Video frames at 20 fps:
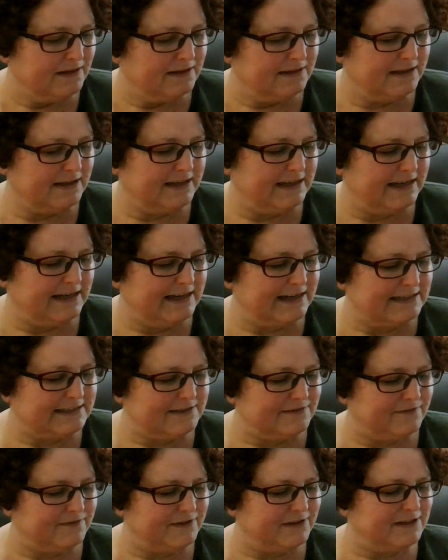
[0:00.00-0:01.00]
The king
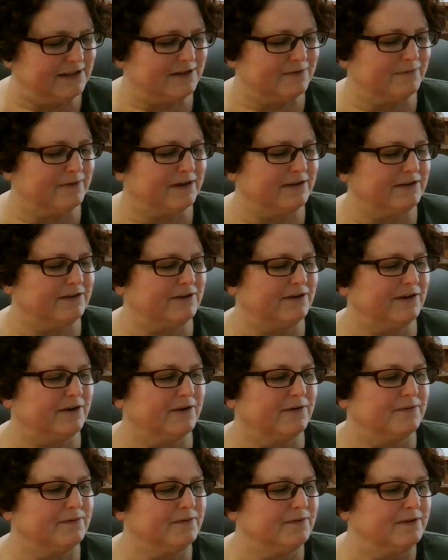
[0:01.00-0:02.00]
isn't feeling well, you
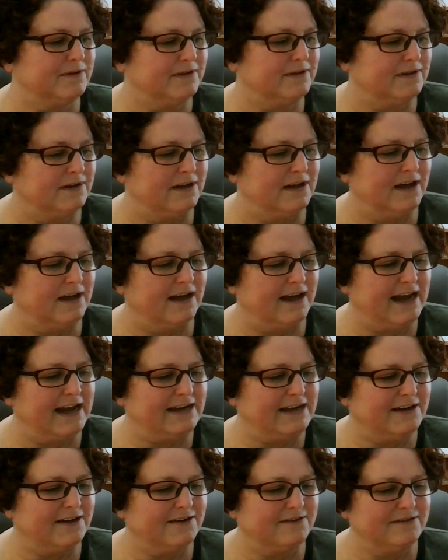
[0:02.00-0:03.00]
know."
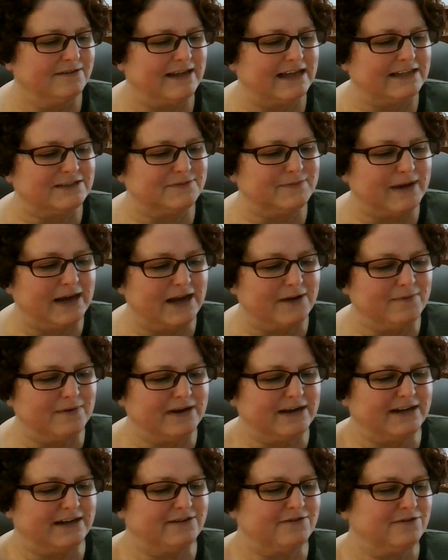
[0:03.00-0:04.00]
"I know, that's why I
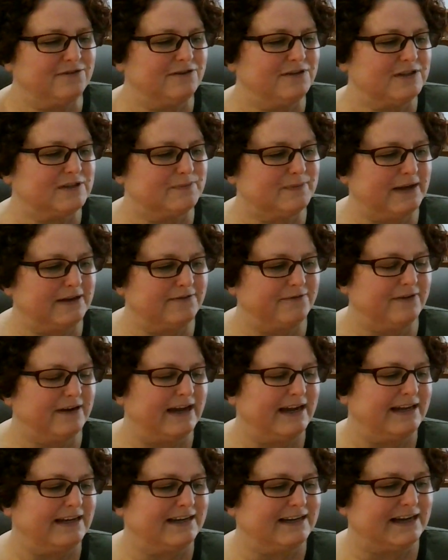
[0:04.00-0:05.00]
want to introduce my
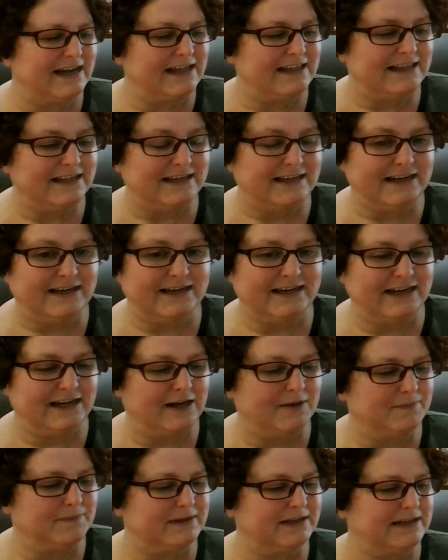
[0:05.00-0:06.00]
friend. I think he can
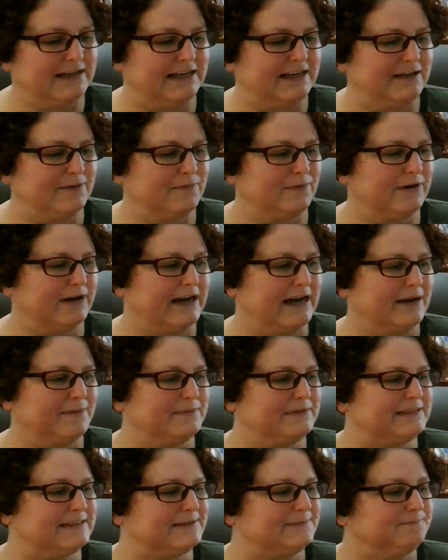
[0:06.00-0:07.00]
help the king,
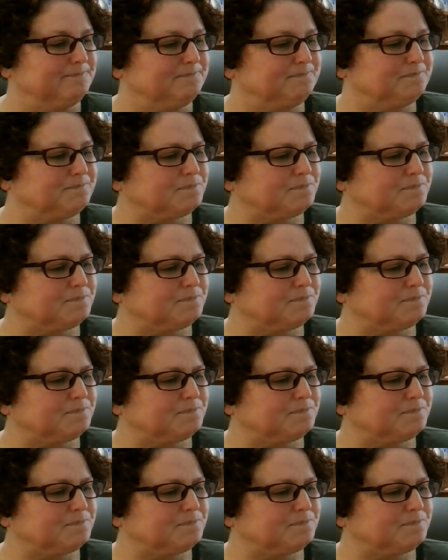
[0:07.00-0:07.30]
perhaps."